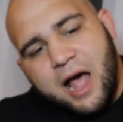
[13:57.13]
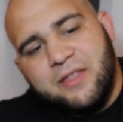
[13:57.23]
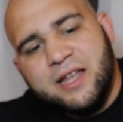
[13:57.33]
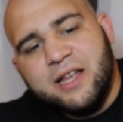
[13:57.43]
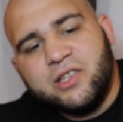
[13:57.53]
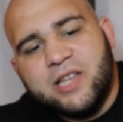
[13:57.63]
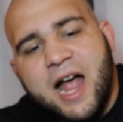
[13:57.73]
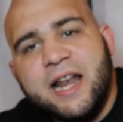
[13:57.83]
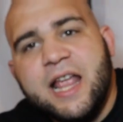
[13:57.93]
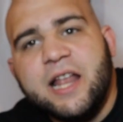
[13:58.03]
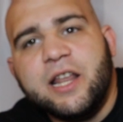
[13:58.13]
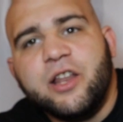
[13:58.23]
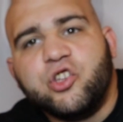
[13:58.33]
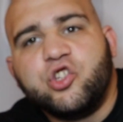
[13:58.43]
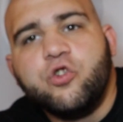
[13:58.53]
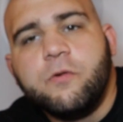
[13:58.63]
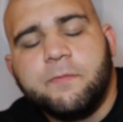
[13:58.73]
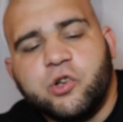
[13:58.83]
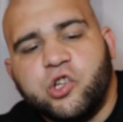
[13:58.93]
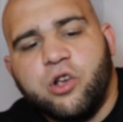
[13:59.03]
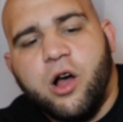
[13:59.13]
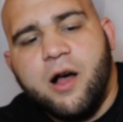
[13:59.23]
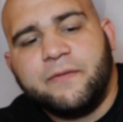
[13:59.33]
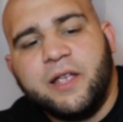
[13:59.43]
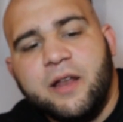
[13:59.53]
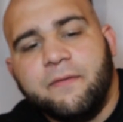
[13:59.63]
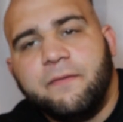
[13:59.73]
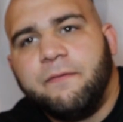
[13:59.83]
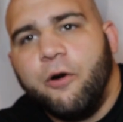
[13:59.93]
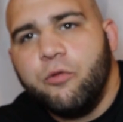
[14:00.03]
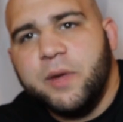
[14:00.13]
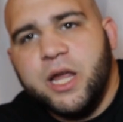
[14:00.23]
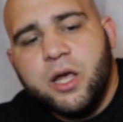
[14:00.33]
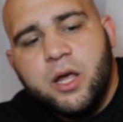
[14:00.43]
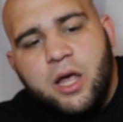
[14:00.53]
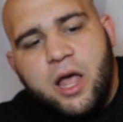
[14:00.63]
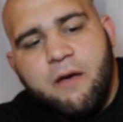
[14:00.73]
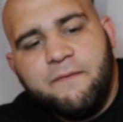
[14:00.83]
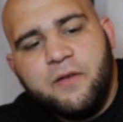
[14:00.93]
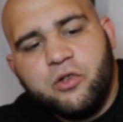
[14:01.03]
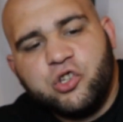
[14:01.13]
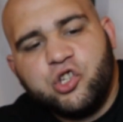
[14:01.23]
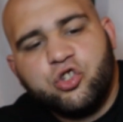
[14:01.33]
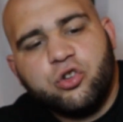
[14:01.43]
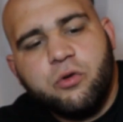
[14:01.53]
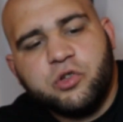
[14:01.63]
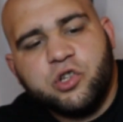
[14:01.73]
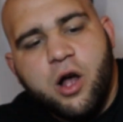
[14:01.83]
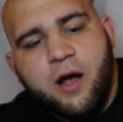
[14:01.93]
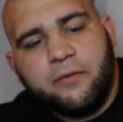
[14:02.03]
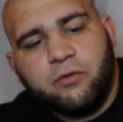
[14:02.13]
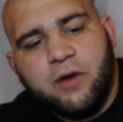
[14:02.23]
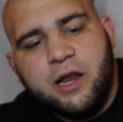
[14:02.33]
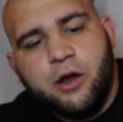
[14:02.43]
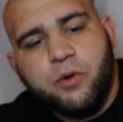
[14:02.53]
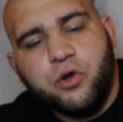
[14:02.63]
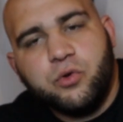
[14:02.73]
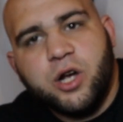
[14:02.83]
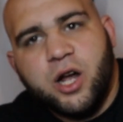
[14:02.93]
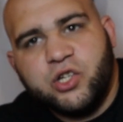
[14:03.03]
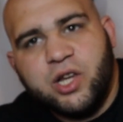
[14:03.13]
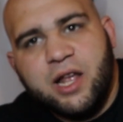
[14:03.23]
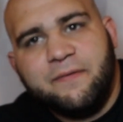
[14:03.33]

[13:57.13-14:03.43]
on the inside, and it is super soft and foamy. It feels so soft right here when you touch it.